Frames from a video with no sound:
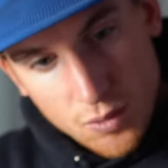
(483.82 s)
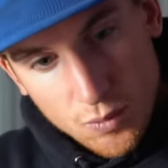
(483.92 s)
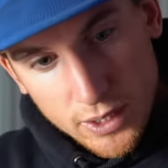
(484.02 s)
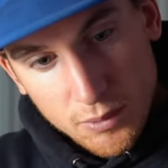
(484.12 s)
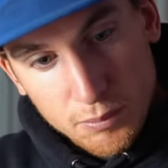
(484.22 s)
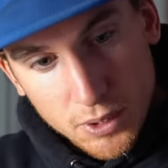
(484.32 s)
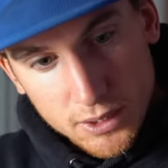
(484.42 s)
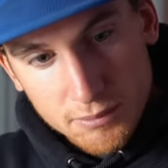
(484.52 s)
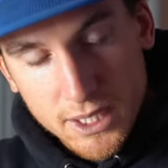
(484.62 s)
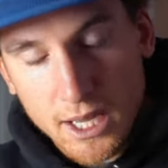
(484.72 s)
When you
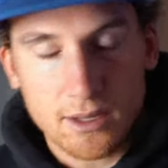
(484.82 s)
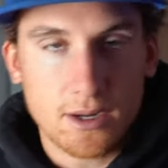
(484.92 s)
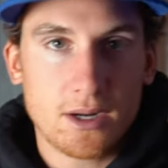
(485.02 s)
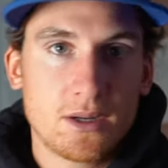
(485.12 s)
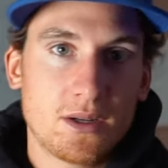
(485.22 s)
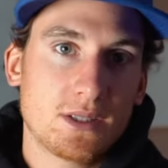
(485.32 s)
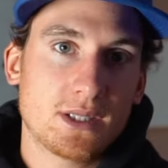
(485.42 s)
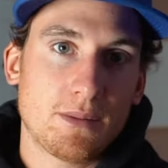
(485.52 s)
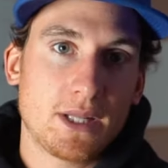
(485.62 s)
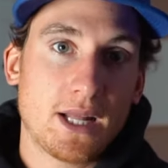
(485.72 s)
put them together,
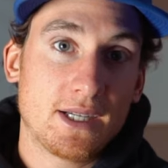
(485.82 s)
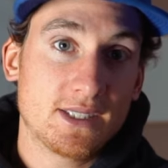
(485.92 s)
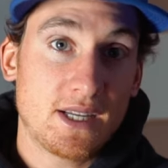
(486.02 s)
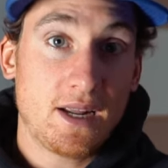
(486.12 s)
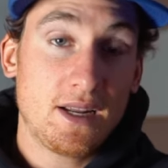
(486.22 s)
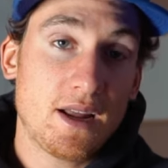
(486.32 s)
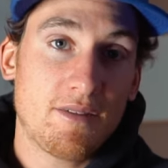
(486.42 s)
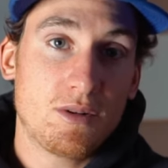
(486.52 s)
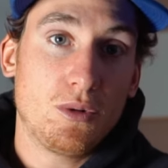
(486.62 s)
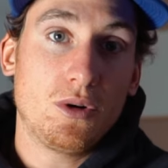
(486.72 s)
something that is
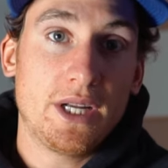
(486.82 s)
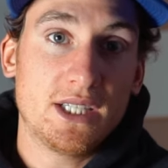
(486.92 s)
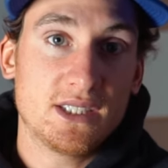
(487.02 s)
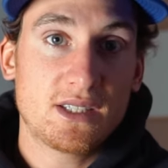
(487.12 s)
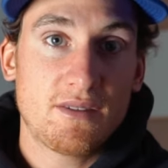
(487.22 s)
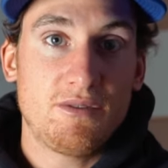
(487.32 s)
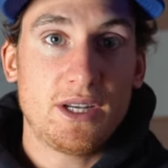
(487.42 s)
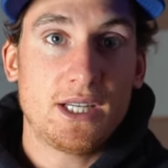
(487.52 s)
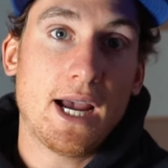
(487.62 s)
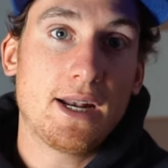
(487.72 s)
inevitable is
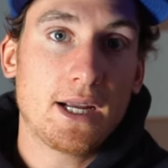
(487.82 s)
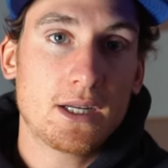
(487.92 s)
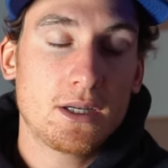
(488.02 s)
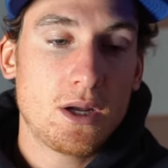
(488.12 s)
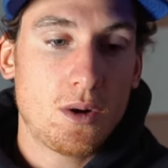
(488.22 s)
vignetting.